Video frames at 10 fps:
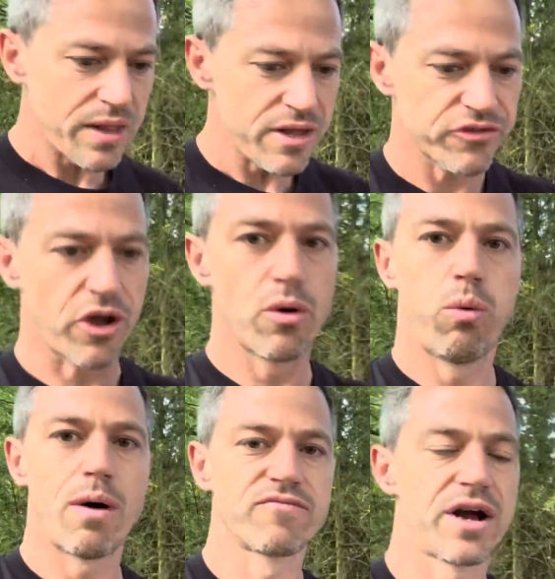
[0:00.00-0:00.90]
So
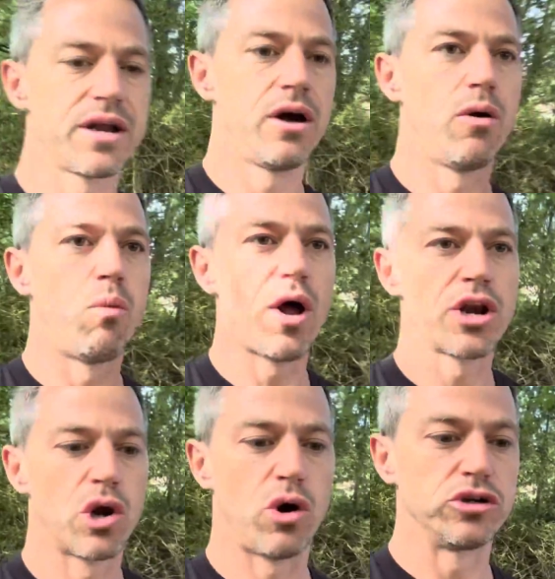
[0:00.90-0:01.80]
one run,
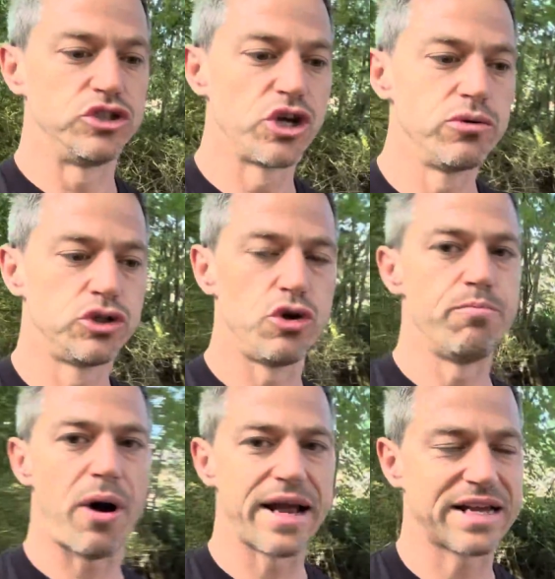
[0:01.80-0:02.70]
one long zone two
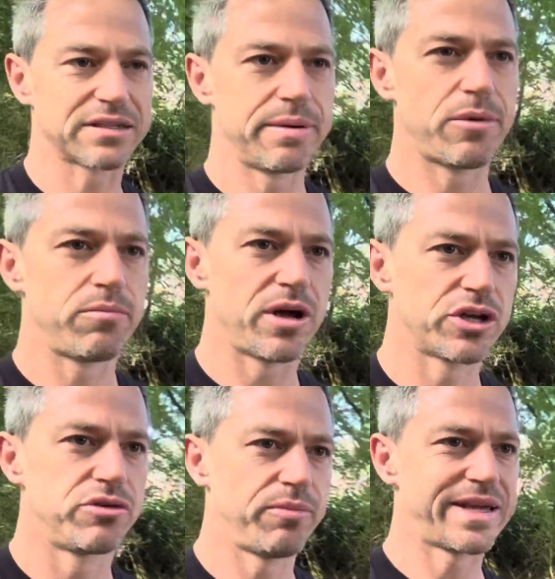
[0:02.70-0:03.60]
bike. That's going to be my, my,
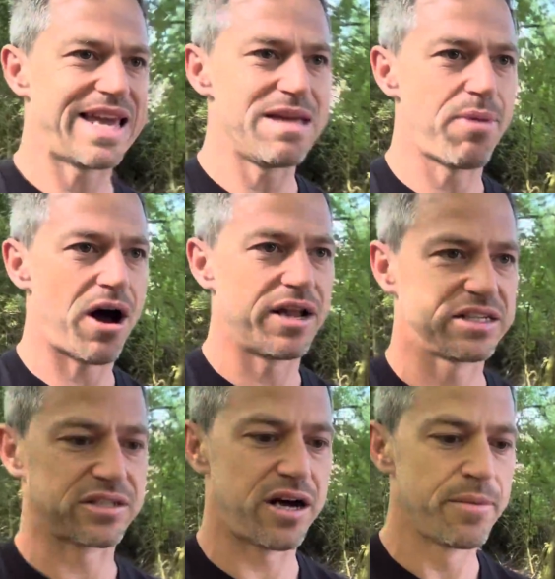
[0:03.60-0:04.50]
my key part this
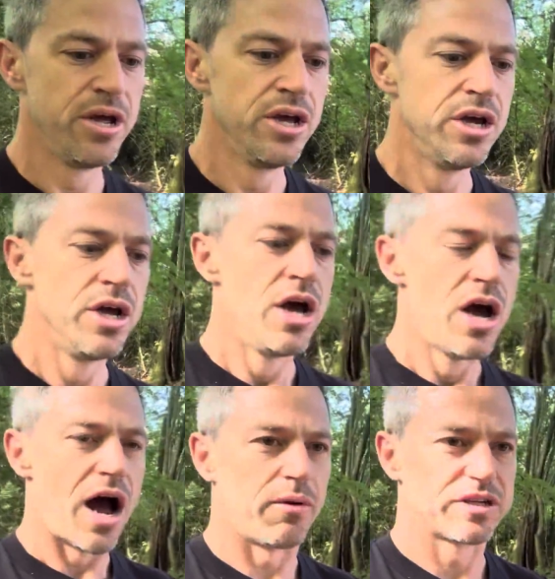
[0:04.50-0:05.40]
time
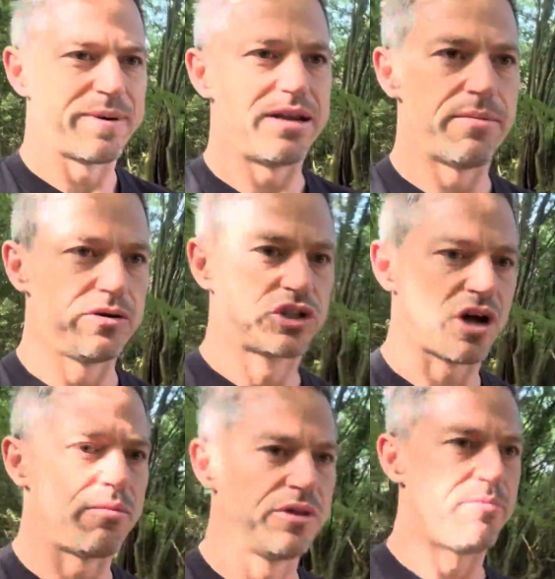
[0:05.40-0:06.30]
and I want to spend the most
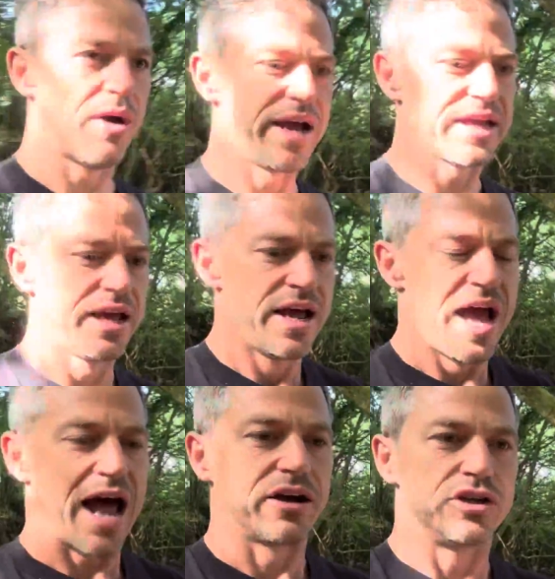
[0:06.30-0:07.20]
time on the bike.
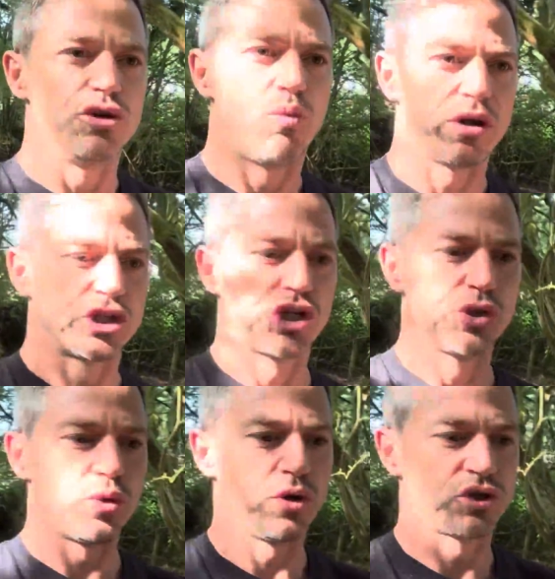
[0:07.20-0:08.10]
And I'm going to do one
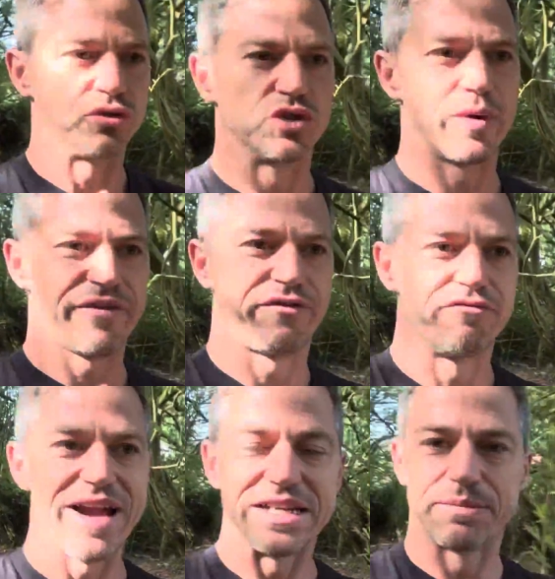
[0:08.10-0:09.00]
short sort of Zwift
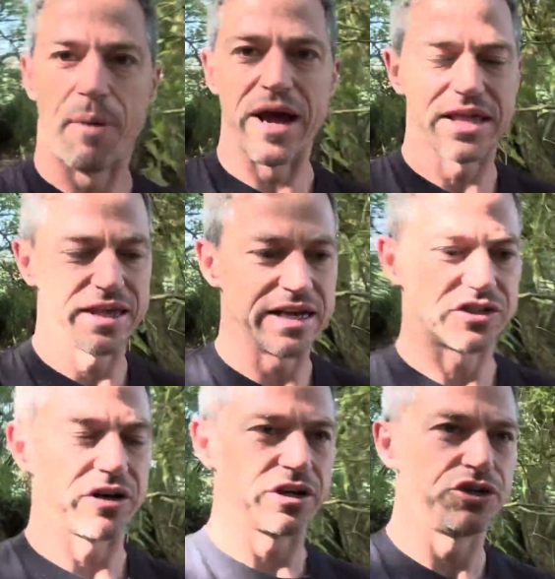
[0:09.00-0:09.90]
race bike thing.
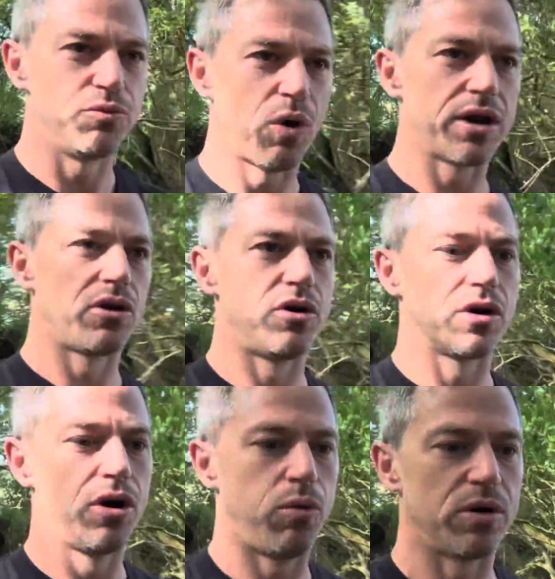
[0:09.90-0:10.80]
So I'm going to do one long,
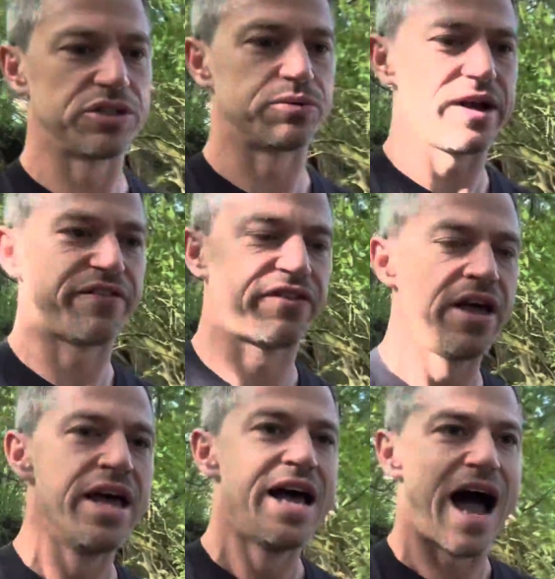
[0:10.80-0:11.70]
one Zwift,
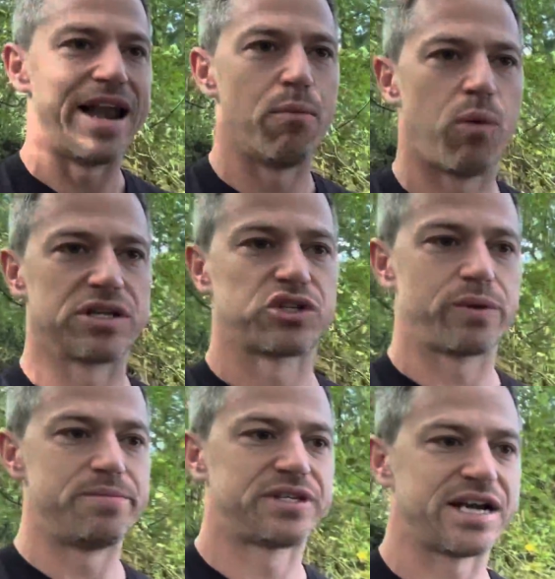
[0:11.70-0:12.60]
and then one
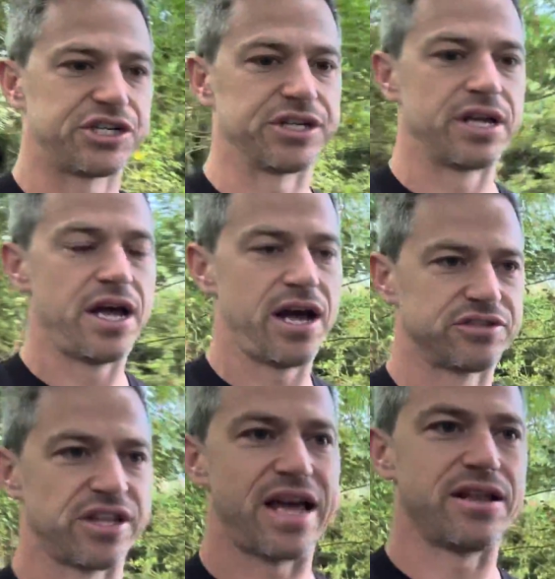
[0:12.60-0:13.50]
swim session. And
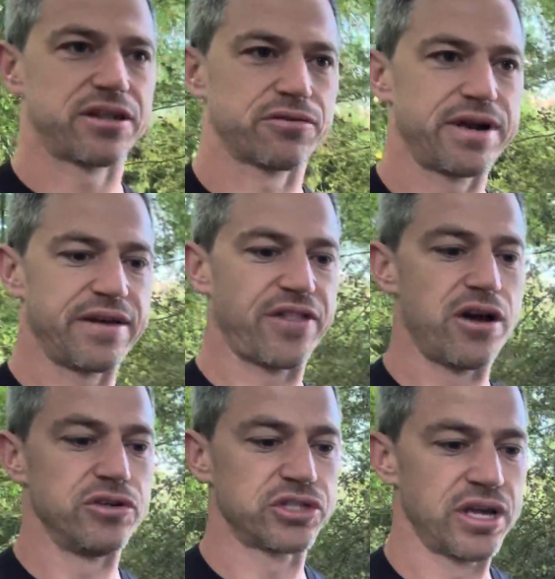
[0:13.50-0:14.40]
so they're the three of
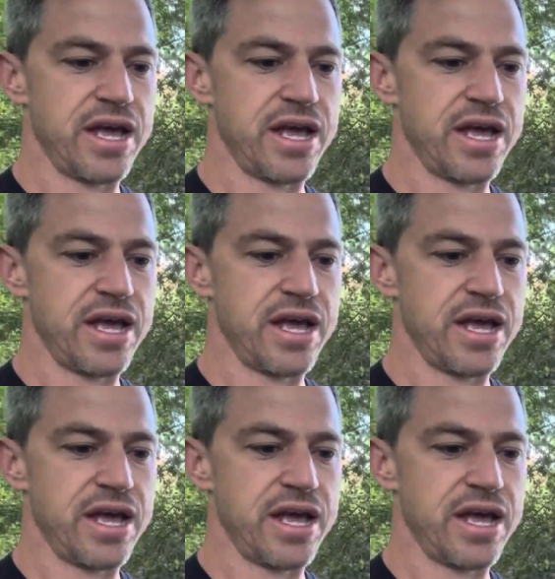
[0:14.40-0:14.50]
those.